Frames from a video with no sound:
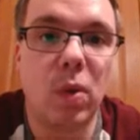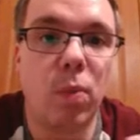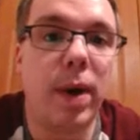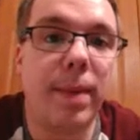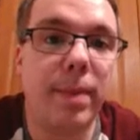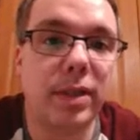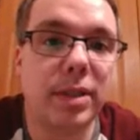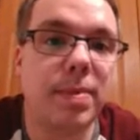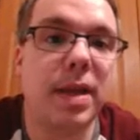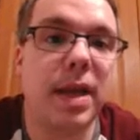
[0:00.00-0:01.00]
What
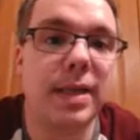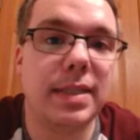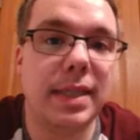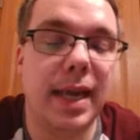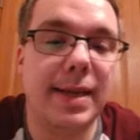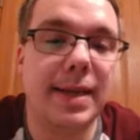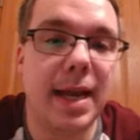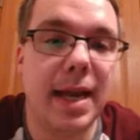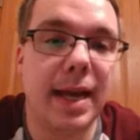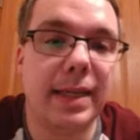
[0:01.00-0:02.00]
multiplies to get
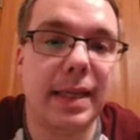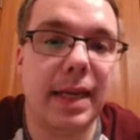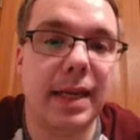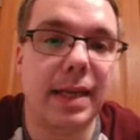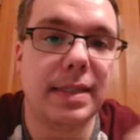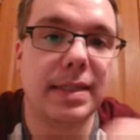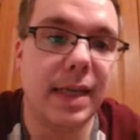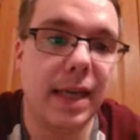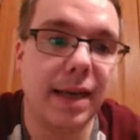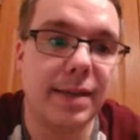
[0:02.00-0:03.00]
9 and adds to
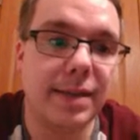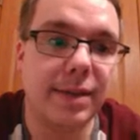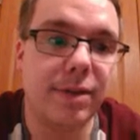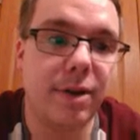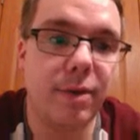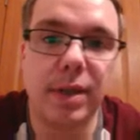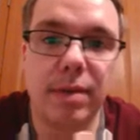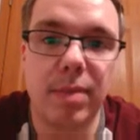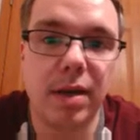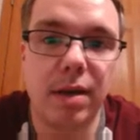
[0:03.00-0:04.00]
get a 0 in
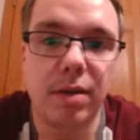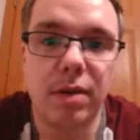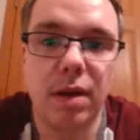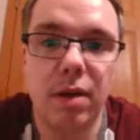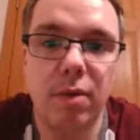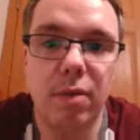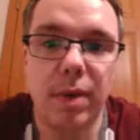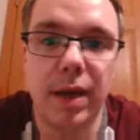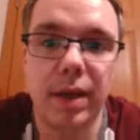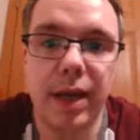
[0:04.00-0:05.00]
the middle?
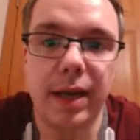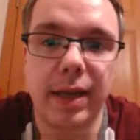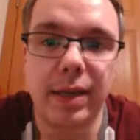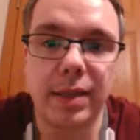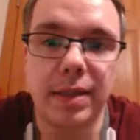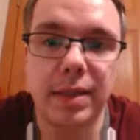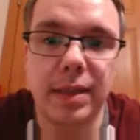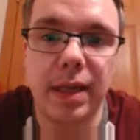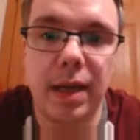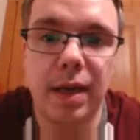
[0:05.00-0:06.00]
Well, that
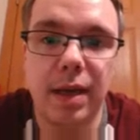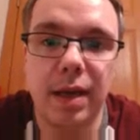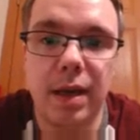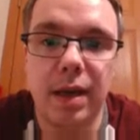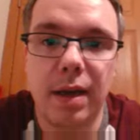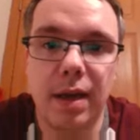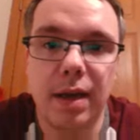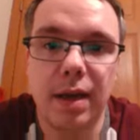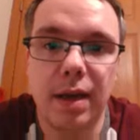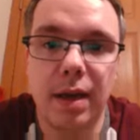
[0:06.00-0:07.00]
is
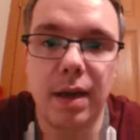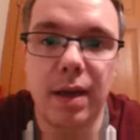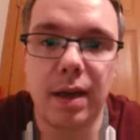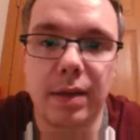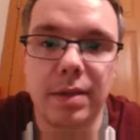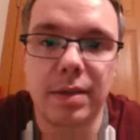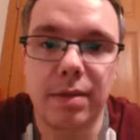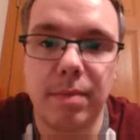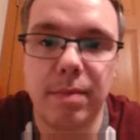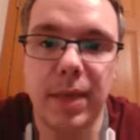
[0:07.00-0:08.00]
x
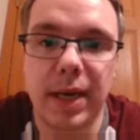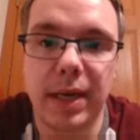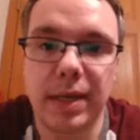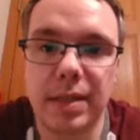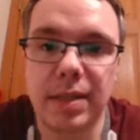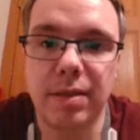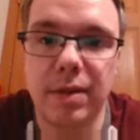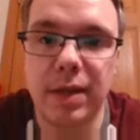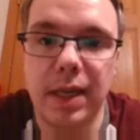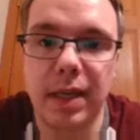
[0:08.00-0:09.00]
minus
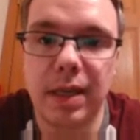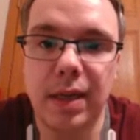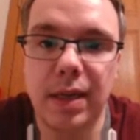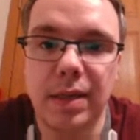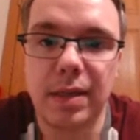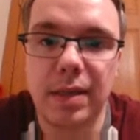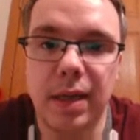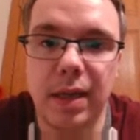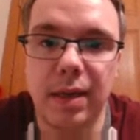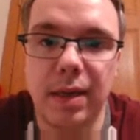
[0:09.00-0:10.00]
3
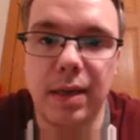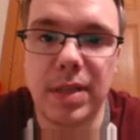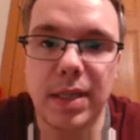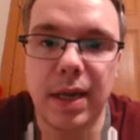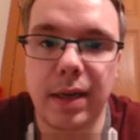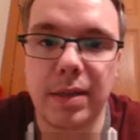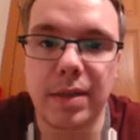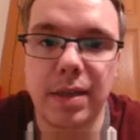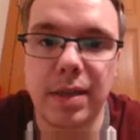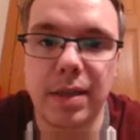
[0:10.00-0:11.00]
times
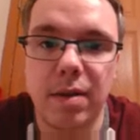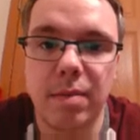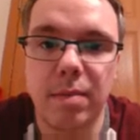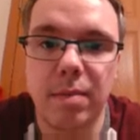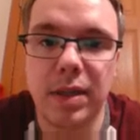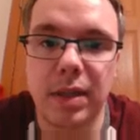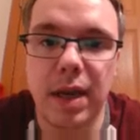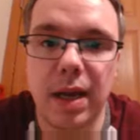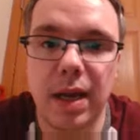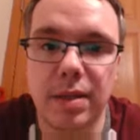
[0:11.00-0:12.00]
x
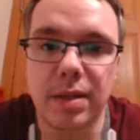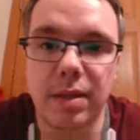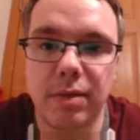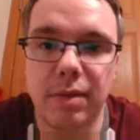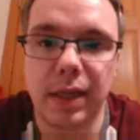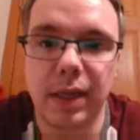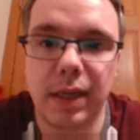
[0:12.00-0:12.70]
plus 3.